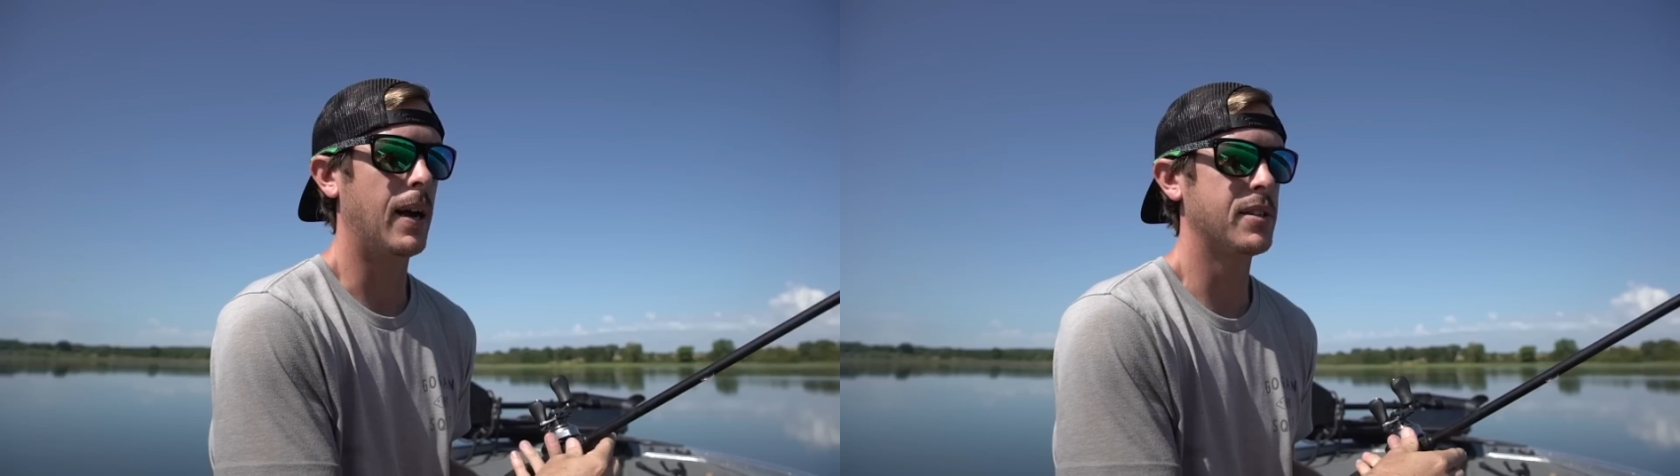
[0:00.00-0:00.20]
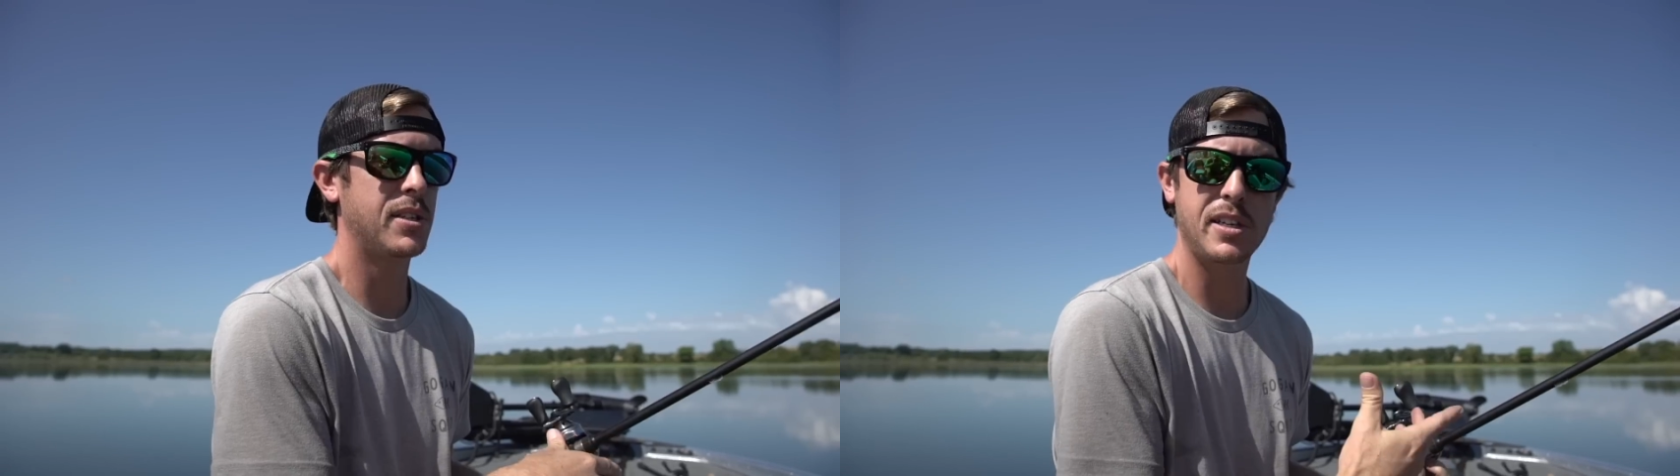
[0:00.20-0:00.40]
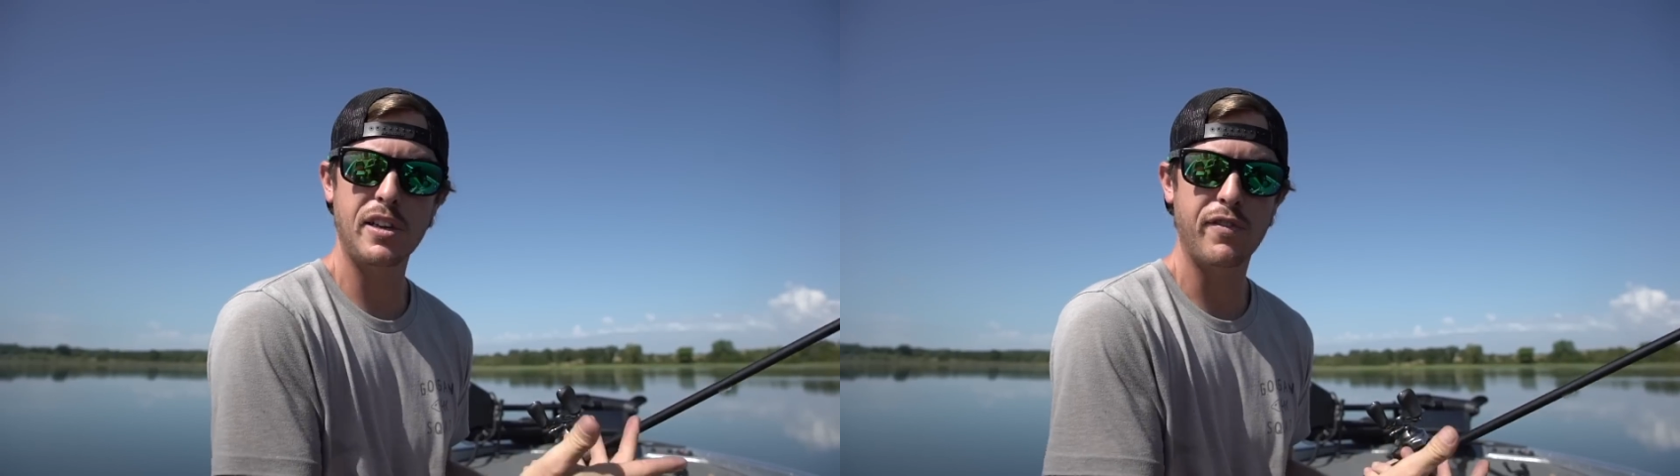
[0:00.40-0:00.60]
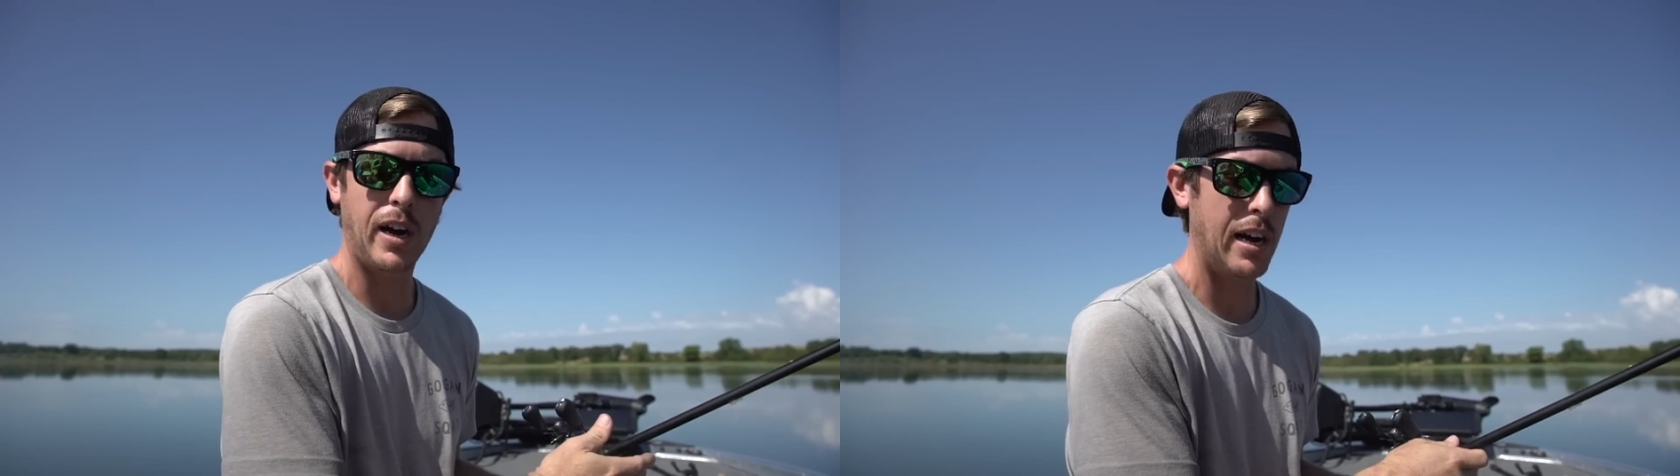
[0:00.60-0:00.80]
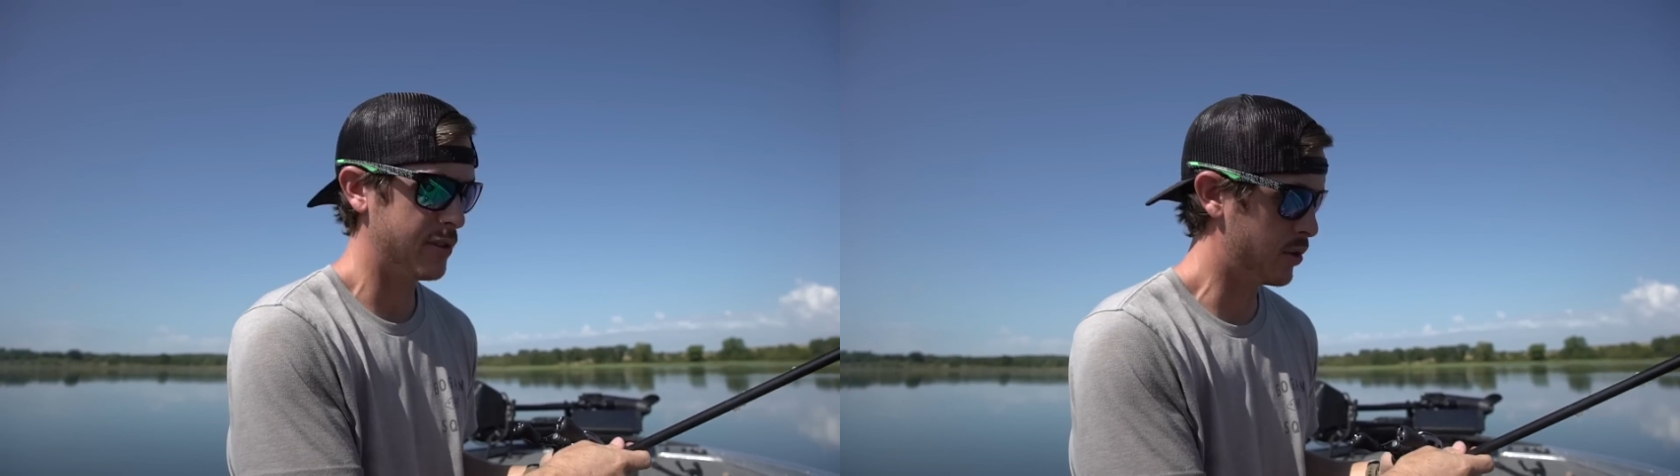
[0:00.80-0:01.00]

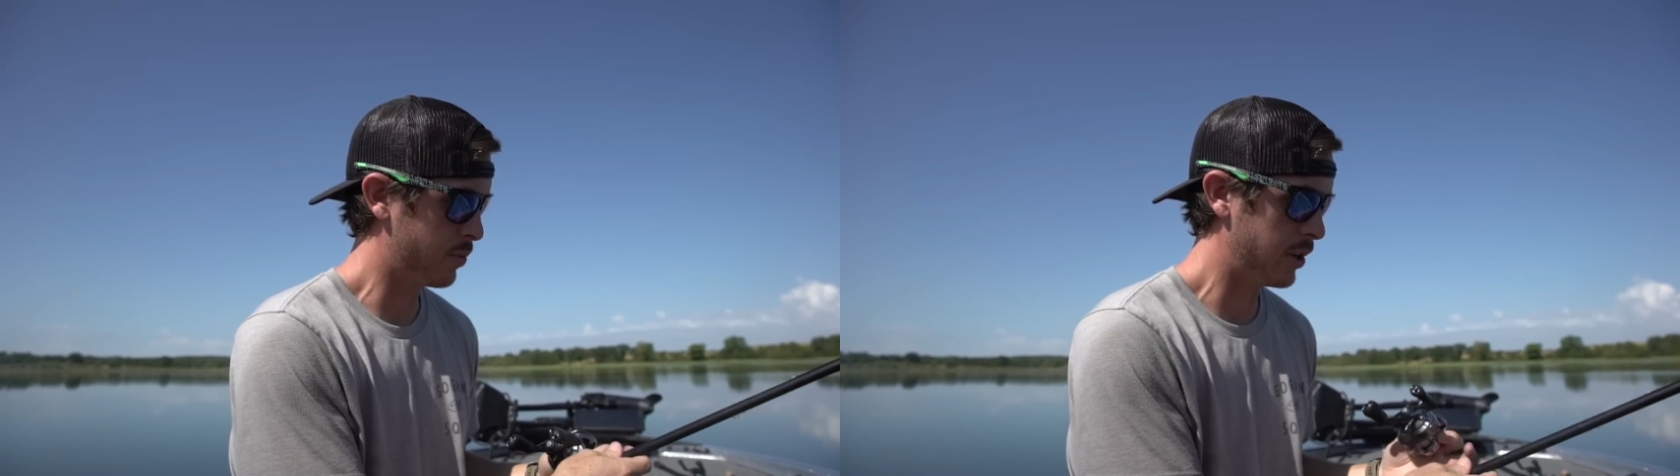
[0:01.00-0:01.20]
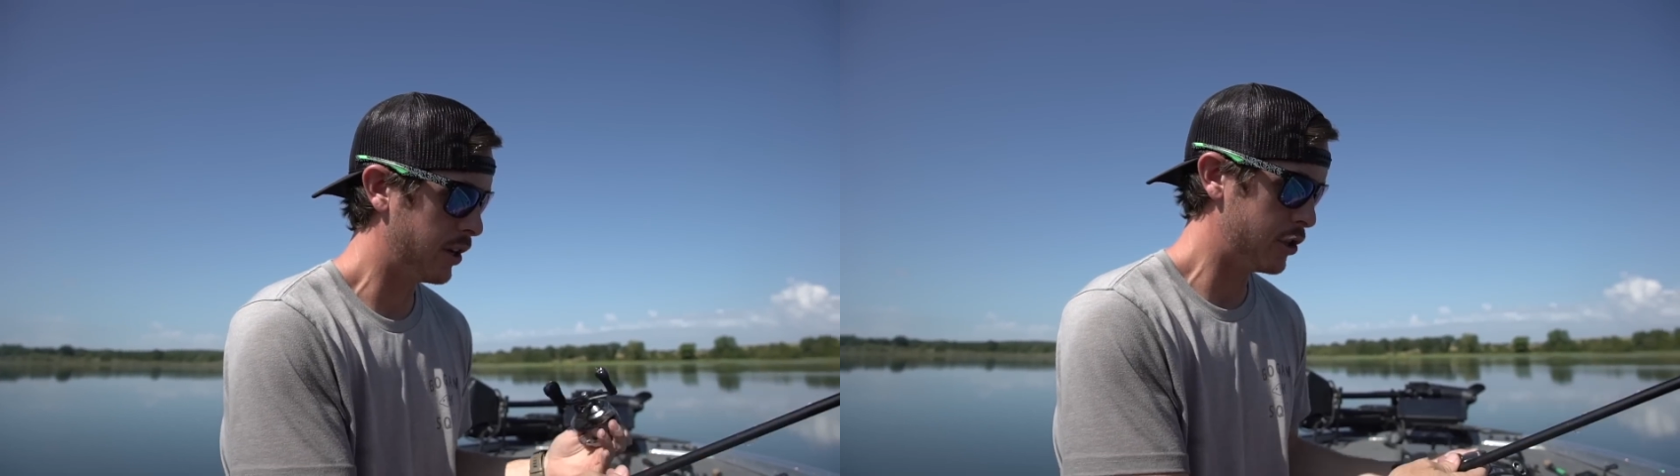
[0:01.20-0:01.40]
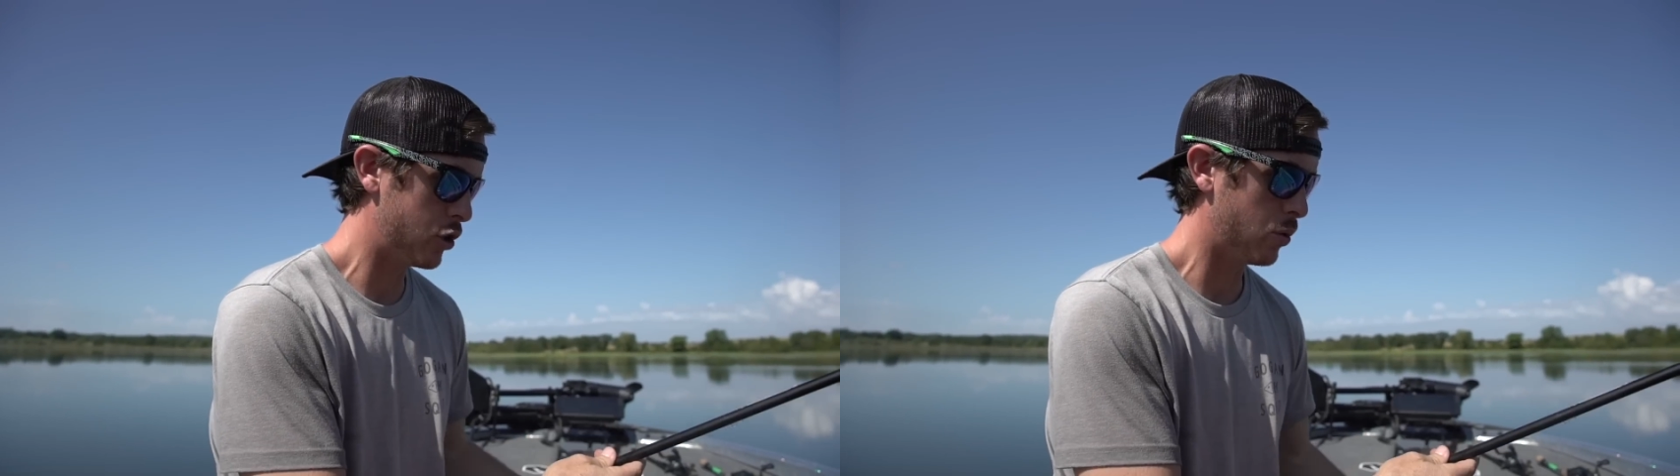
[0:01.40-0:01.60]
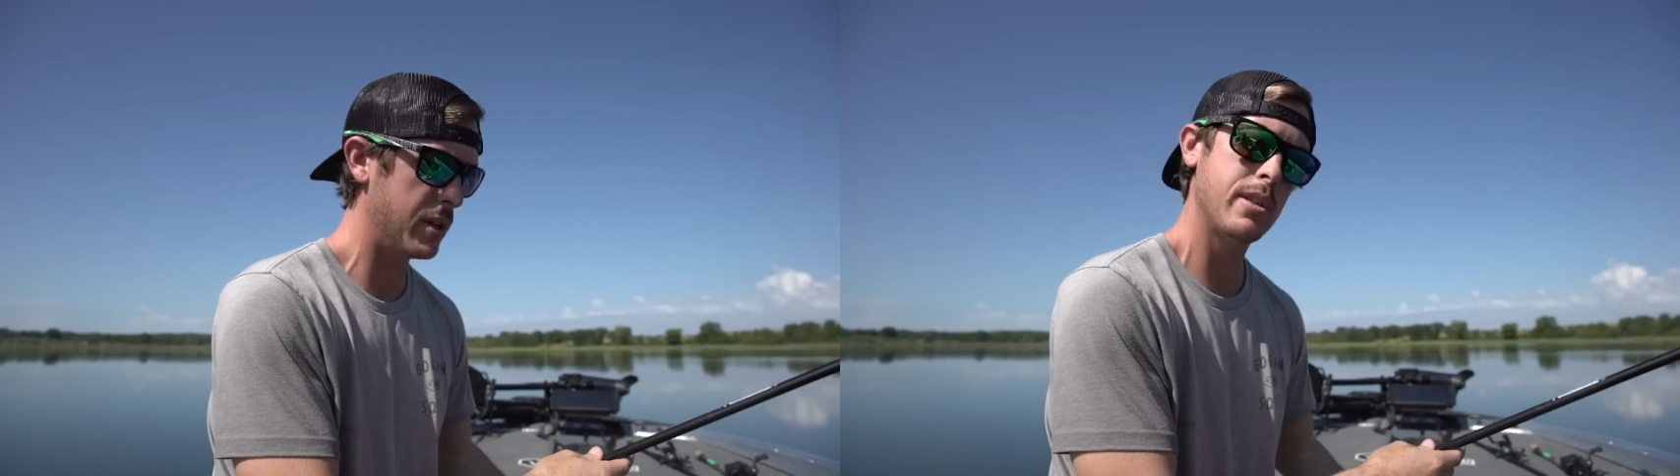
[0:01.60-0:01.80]
65 is a really good choice